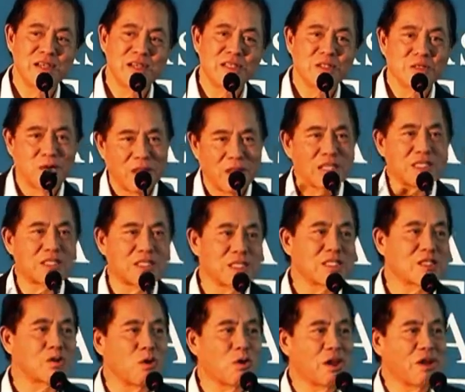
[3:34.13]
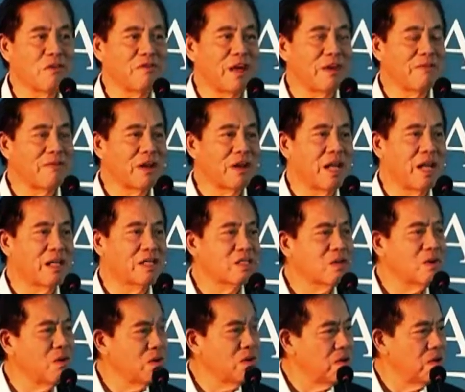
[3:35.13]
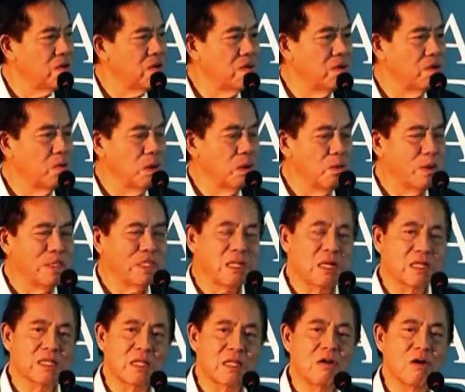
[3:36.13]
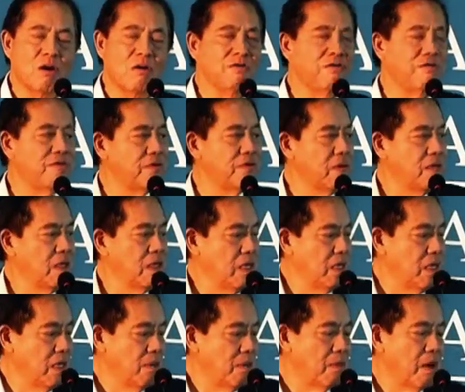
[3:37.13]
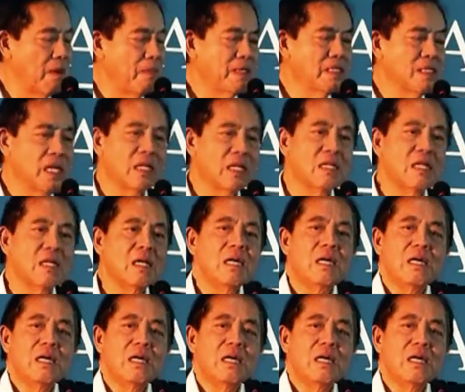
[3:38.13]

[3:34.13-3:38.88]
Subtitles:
So that's the story of Alpha Land. So when we started off, Bobby said,